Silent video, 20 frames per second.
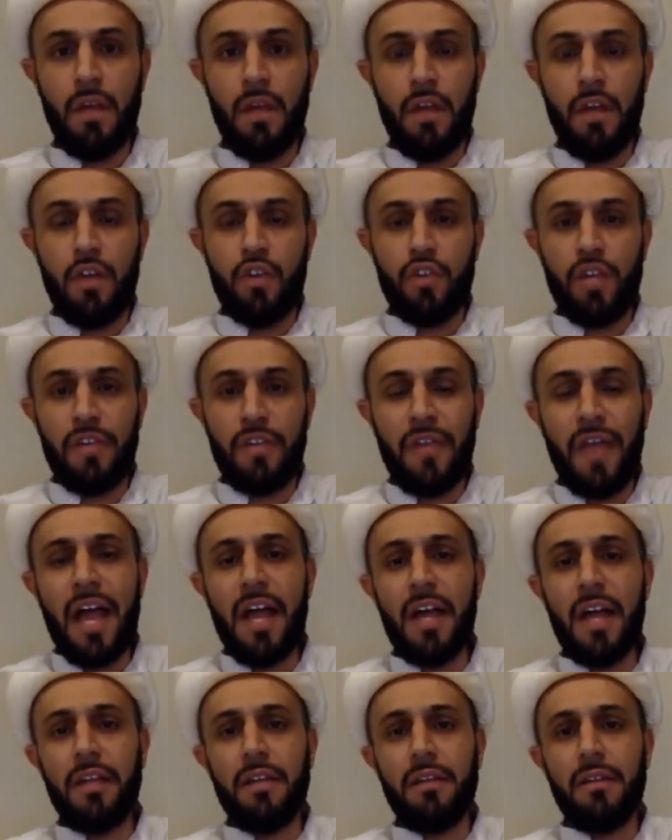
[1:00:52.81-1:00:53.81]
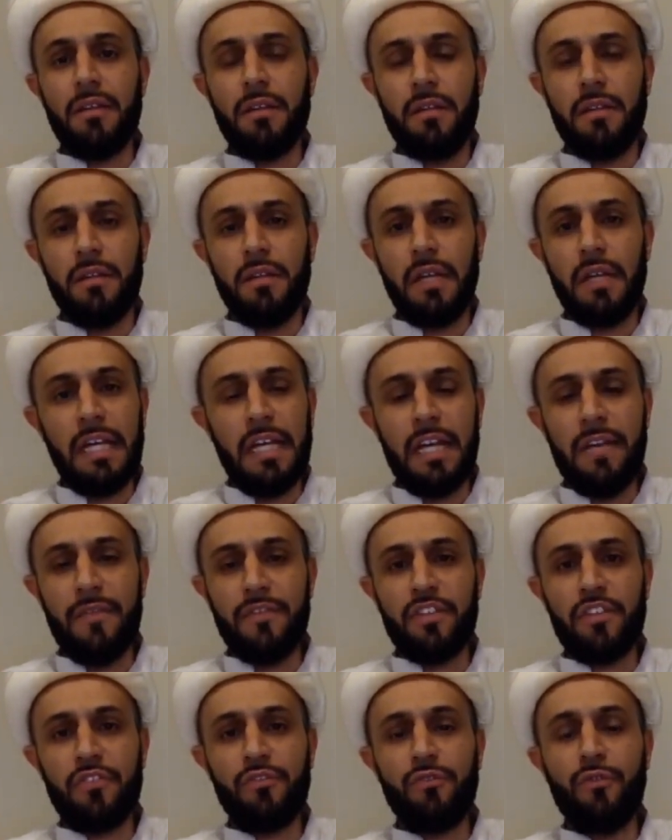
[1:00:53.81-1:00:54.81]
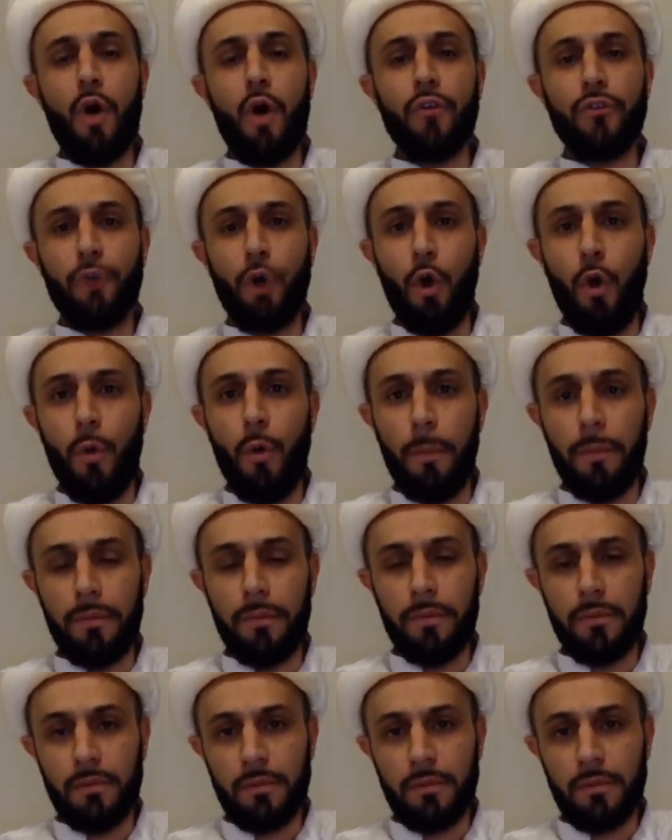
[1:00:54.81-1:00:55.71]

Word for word: Shaitan, he gives us false hope